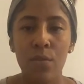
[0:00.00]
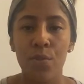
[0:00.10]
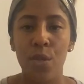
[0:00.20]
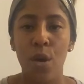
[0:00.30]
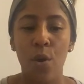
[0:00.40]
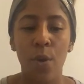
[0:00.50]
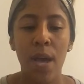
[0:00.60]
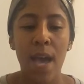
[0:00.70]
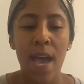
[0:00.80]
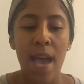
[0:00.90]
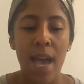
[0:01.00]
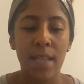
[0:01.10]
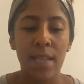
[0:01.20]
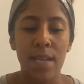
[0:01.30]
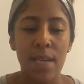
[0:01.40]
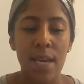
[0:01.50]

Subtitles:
So at